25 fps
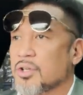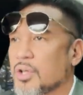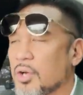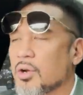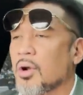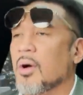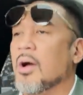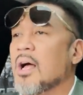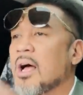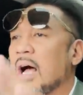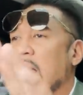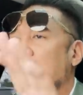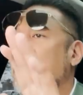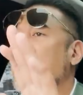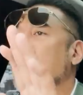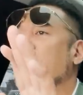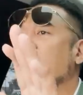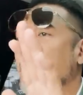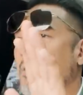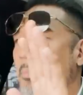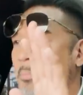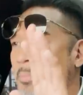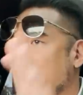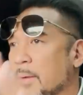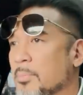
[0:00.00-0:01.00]
No, no, I'm looking
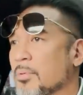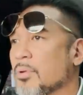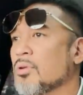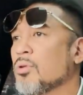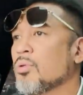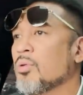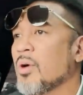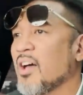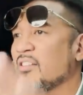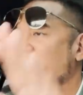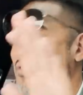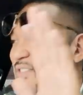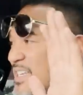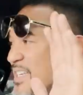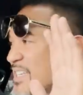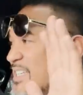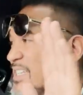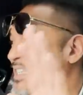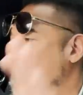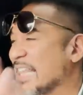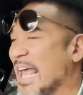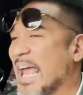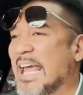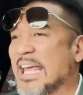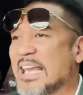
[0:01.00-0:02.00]
for the people who have
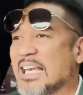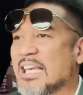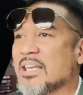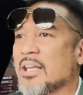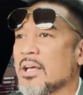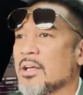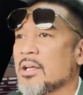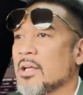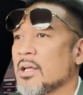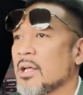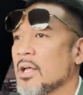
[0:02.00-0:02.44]
sustained